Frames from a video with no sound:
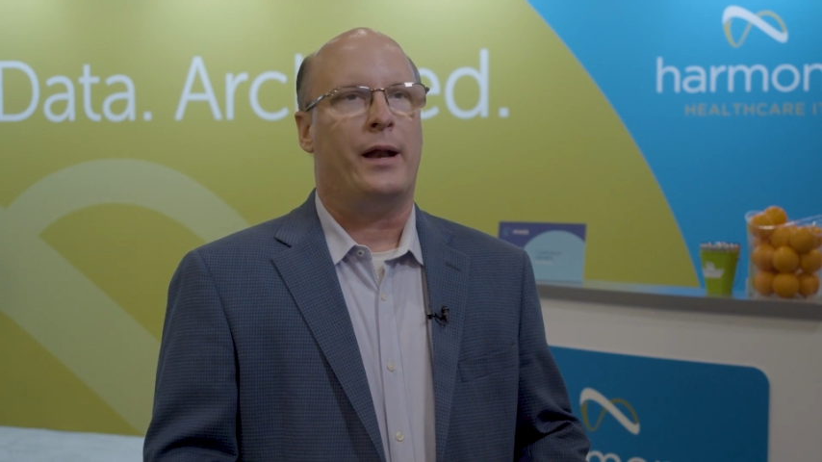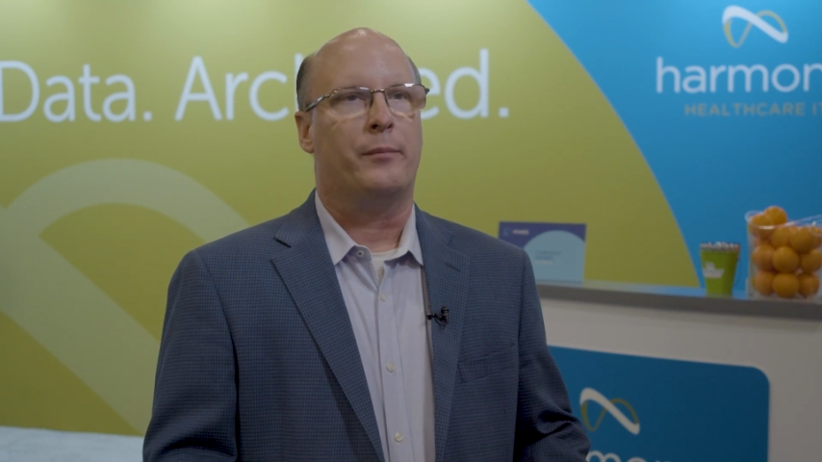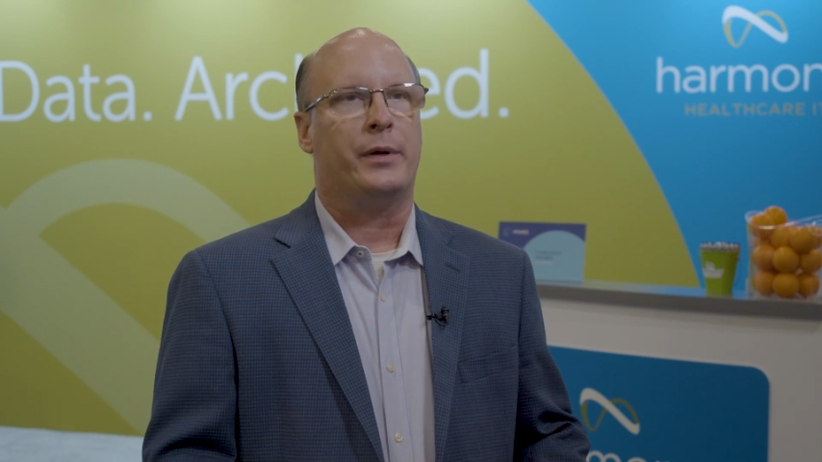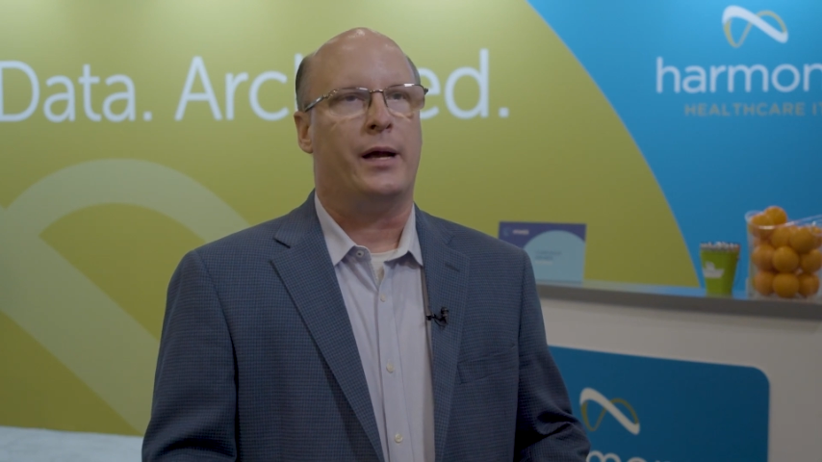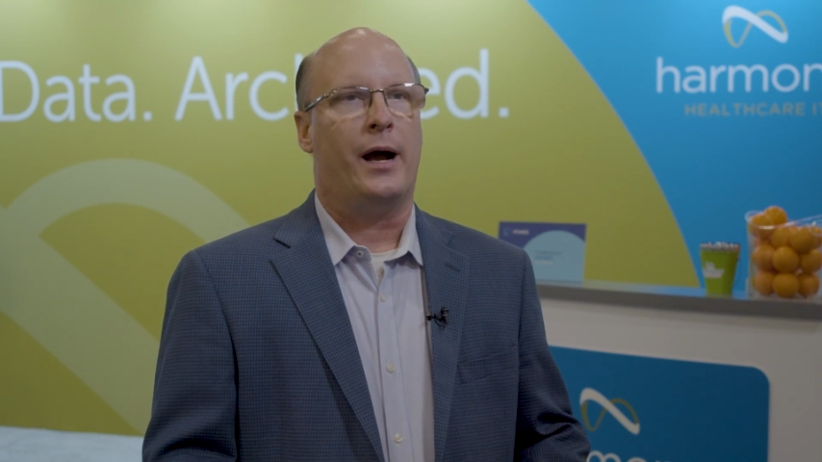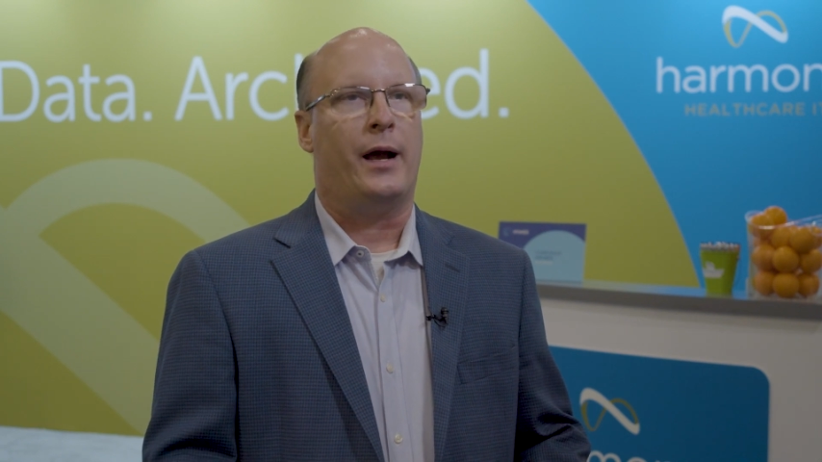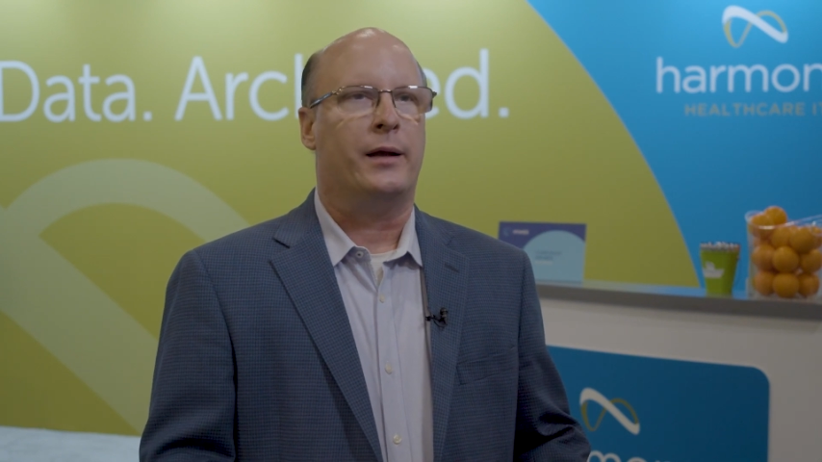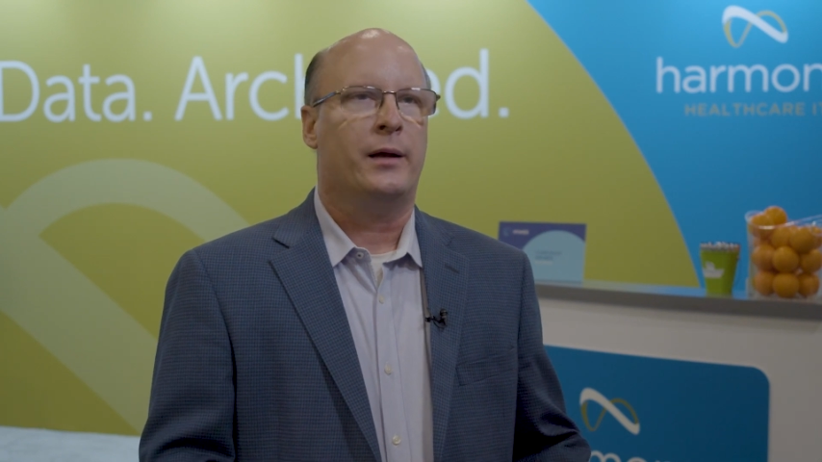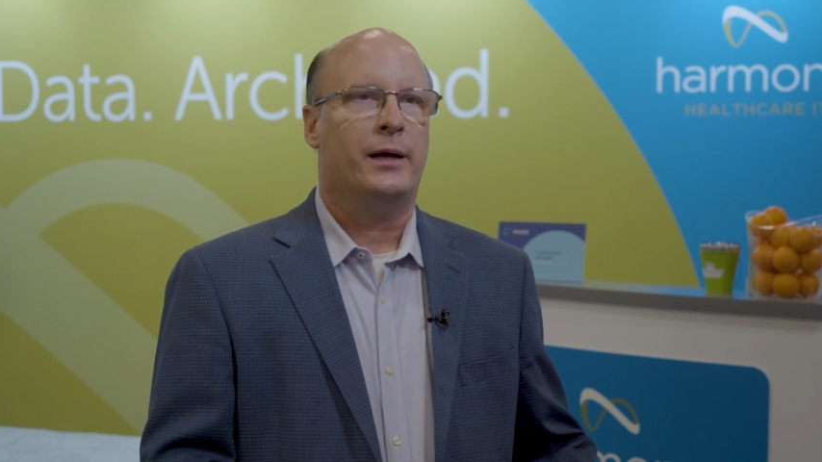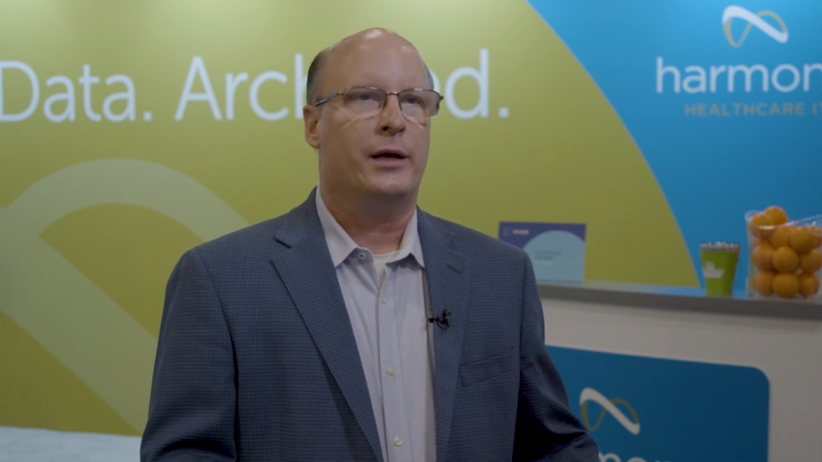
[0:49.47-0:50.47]

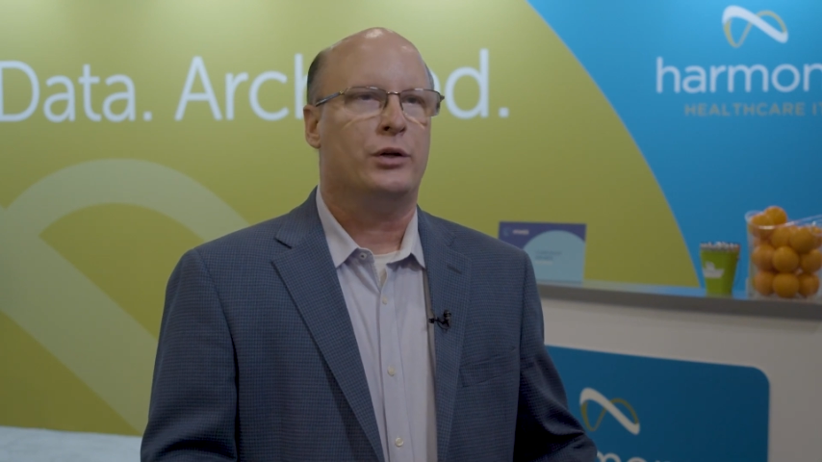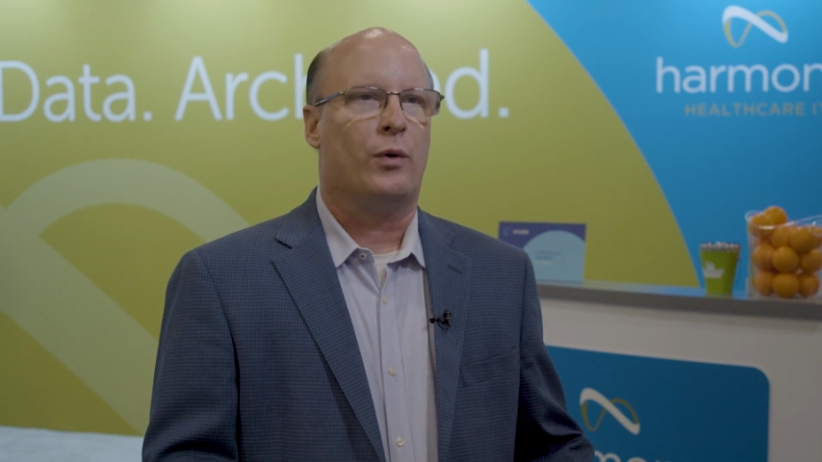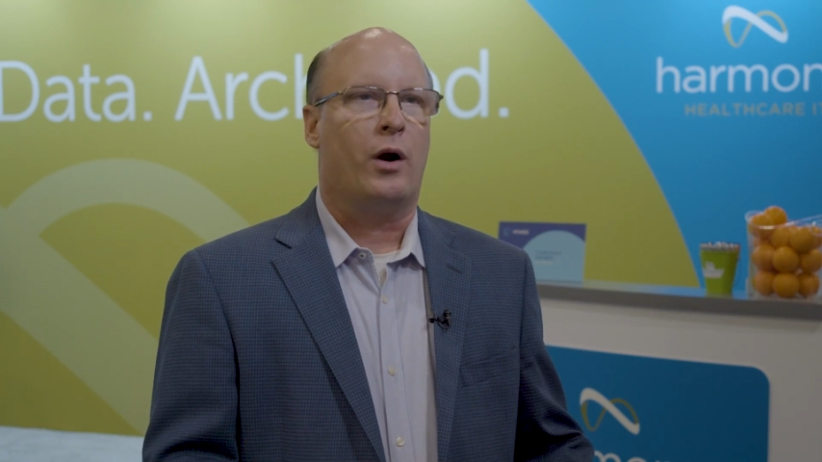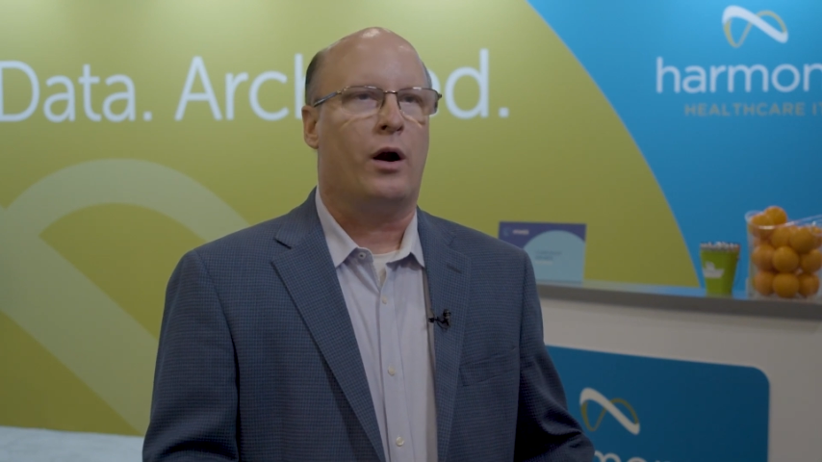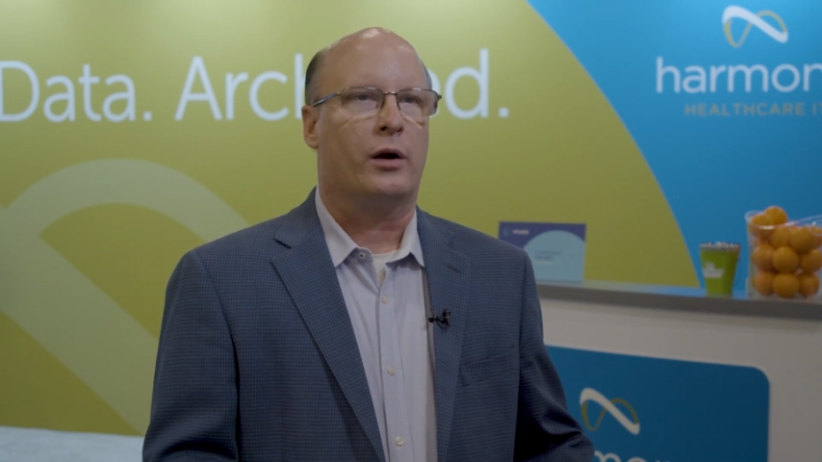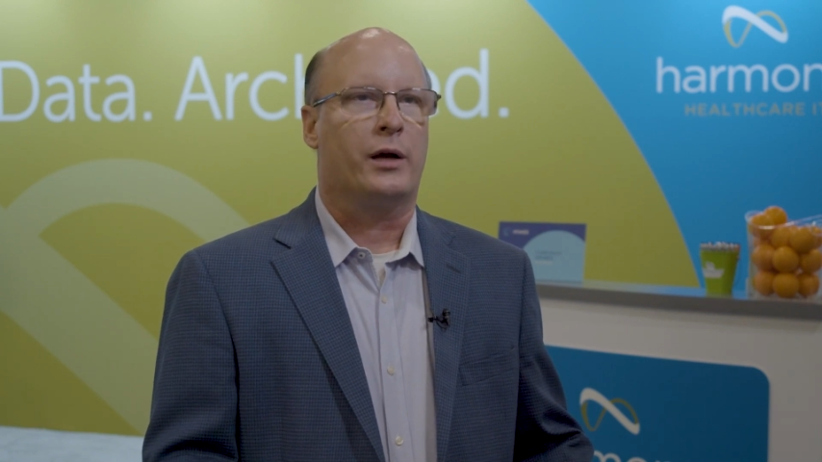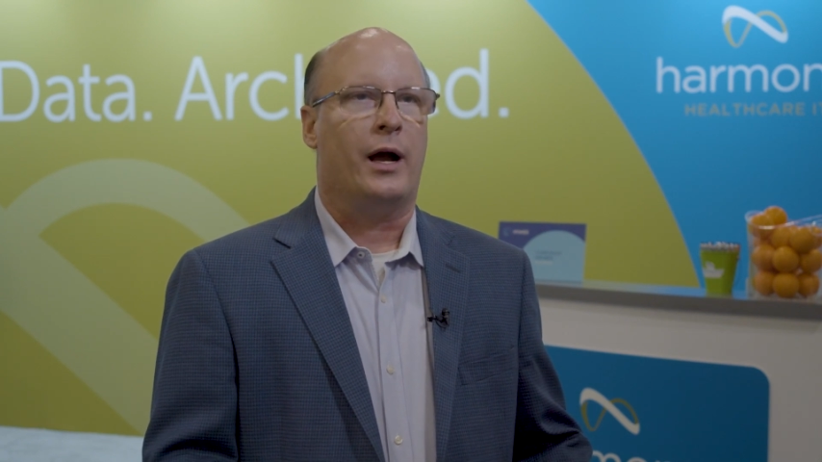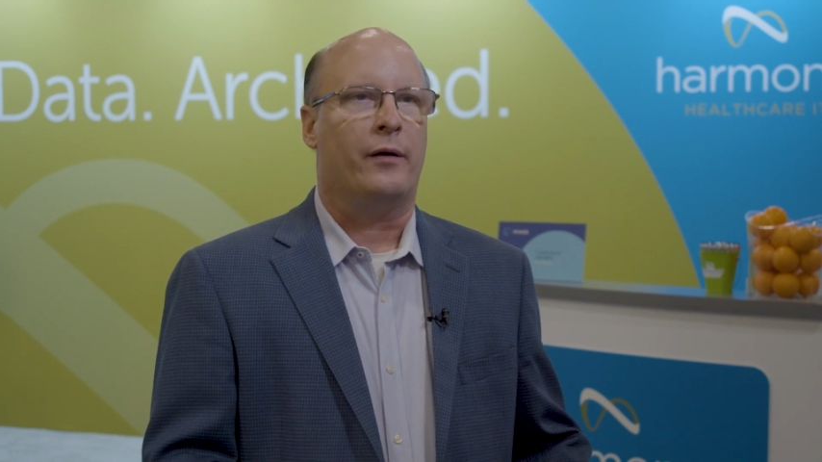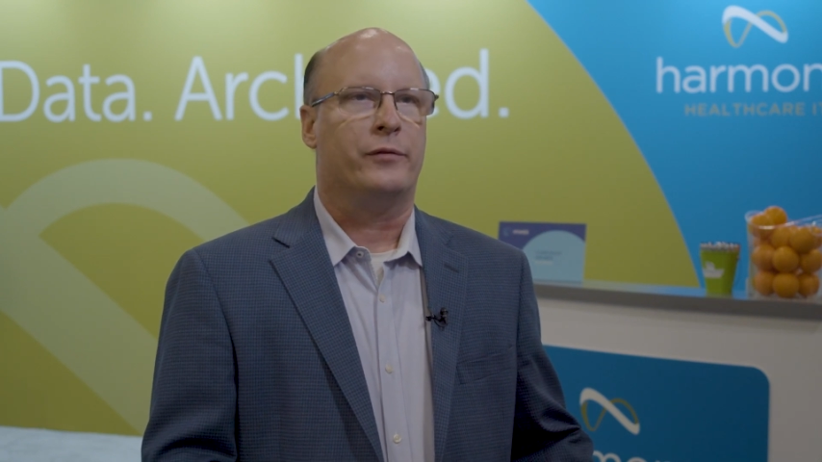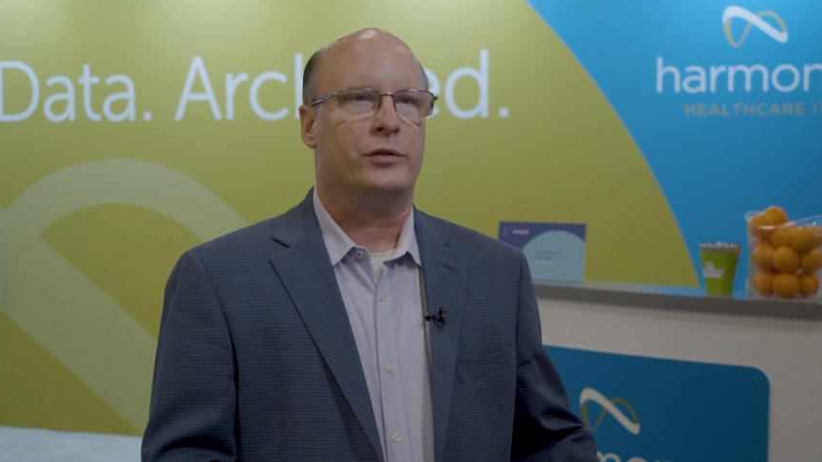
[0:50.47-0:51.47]
MPI into our
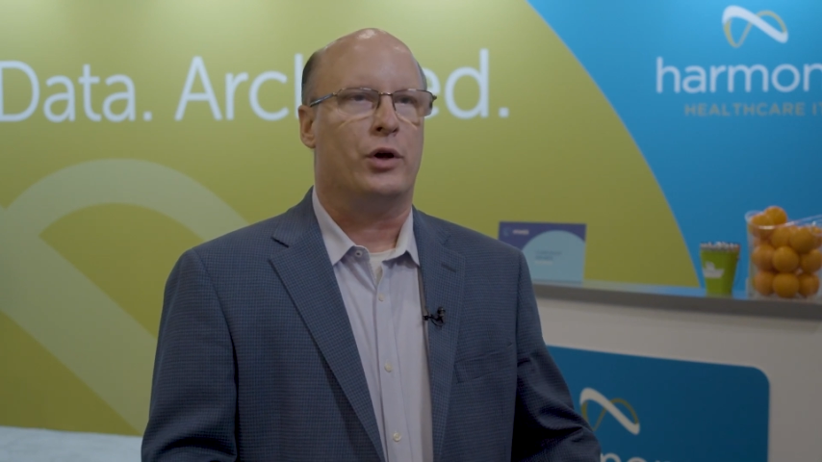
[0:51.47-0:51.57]
archive